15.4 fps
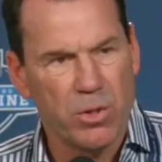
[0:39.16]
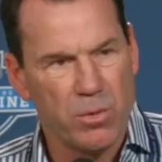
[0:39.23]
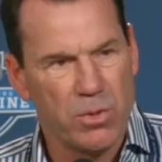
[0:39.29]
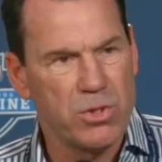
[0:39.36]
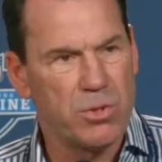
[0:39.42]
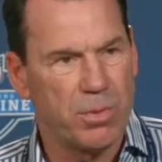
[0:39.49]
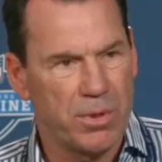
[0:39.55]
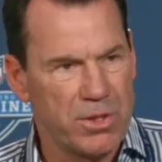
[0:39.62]
he
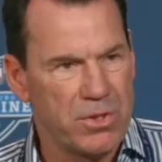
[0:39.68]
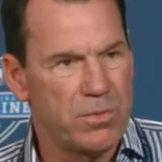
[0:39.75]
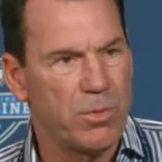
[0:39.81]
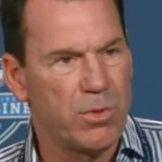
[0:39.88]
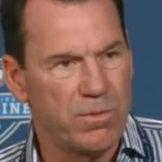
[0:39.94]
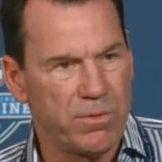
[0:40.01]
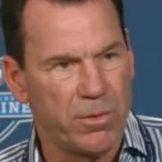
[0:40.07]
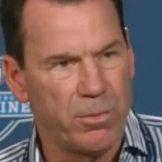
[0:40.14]
wants to play
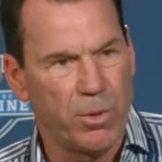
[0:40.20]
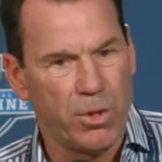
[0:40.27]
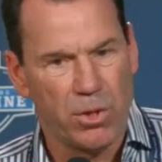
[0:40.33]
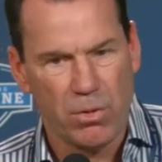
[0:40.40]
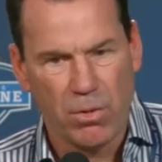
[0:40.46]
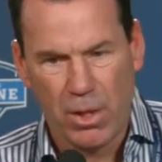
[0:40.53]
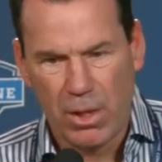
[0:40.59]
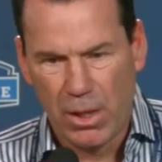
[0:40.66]
some more
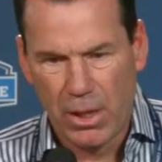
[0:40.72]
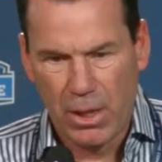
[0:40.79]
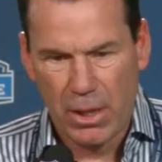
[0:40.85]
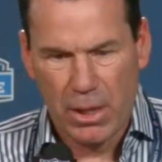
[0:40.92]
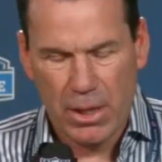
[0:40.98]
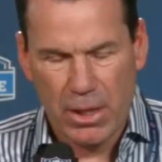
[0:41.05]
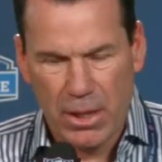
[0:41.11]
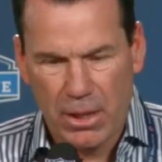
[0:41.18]
football,
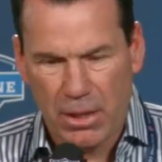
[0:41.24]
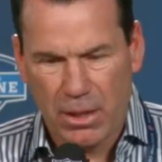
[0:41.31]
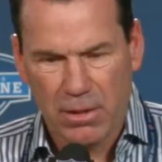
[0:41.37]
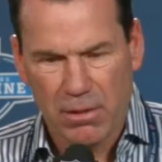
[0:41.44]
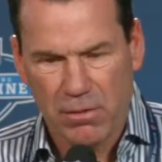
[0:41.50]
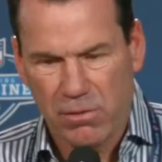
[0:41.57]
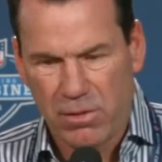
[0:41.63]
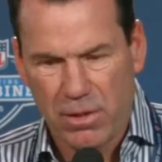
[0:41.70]
and
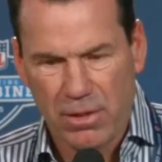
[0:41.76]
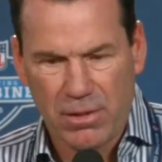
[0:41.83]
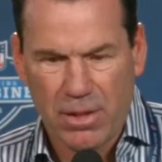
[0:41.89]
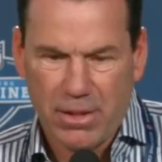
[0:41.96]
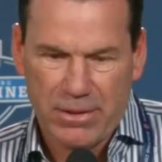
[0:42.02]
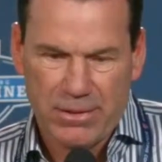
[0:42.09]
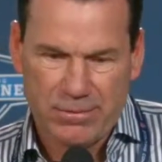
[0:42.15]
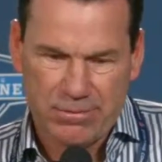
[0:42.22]
like I said,
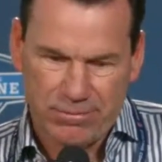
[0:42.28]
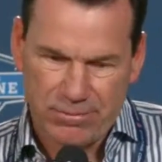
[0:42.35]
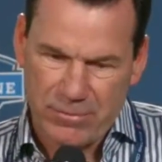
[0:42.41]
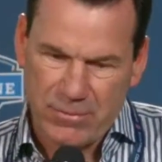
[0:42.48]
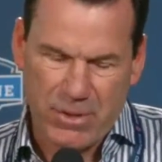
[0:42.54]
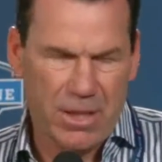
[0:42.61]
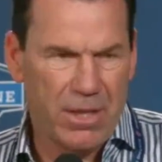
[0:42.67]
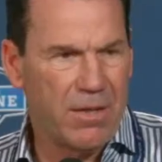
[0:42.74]
like
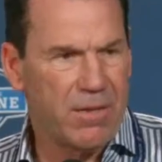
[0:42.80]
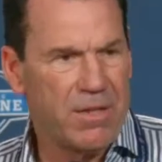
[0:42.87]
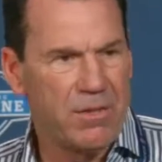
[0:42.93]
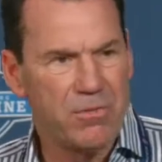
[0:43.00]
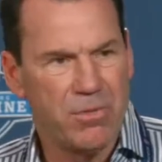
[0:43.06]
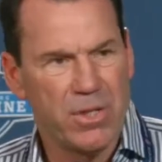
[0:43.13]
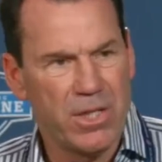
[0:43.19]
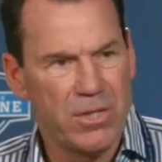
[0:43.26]
any of
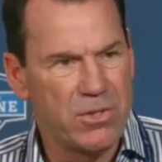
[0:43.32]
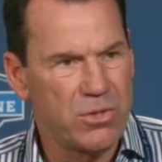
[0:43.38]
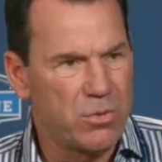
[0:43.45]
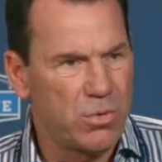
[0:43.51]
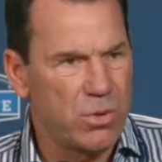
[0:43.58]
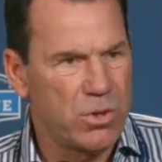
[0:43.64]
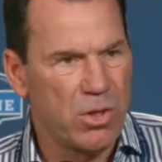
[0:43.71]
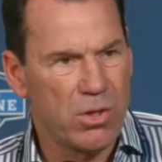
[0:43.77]
these free
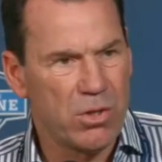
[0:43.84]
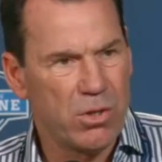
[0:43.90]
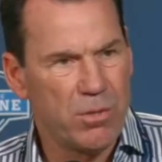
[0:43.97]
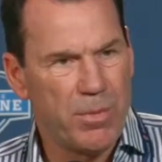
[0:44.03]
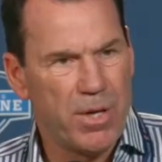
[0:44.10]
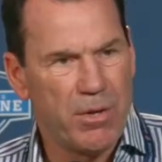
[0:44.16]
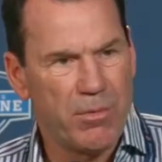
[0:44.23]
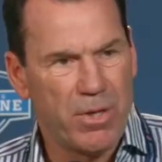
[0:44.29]
agents we're talking
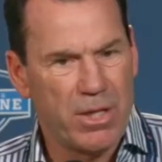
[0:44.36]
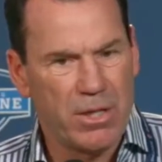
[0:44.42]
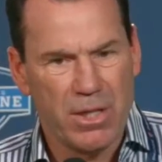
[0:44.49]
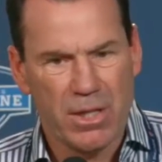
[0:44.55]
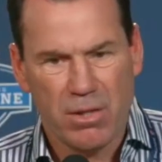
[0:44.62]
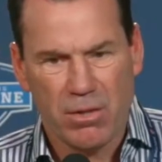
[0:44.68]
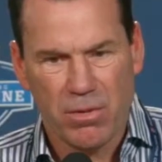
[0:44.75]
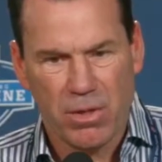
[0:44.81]
about right
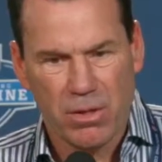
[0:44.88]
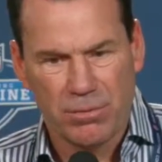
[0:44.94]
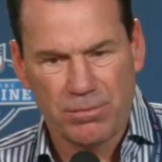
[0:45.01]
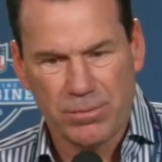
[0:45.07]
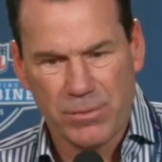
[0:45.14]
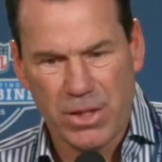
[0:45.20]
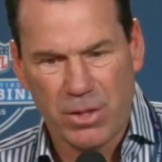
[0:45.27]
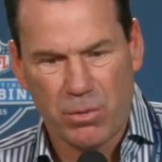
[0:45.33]
now, uh,
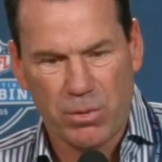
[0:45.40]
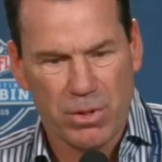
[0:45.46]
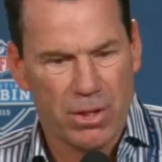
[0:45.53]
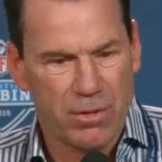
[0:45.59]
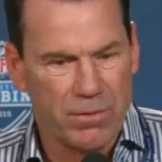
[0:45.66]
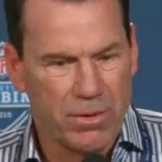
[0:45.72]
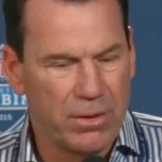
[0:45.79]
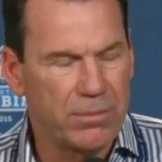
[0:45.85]
you know, we'd
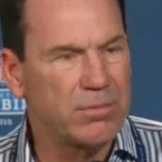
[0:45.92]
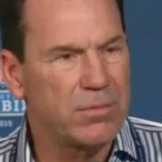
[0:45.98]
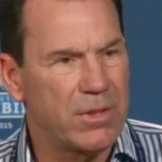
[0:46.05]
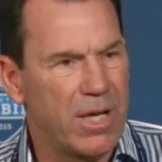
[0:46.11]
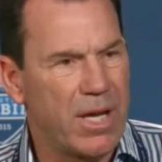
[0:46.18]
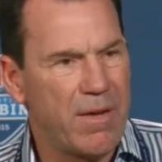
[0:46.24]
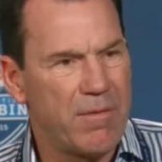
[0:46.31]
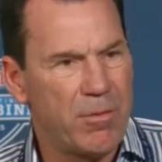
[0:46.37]
love to,
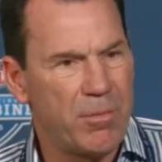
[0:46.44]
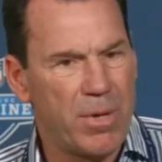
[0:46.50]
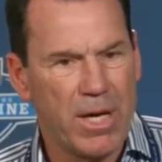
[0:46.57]
to have him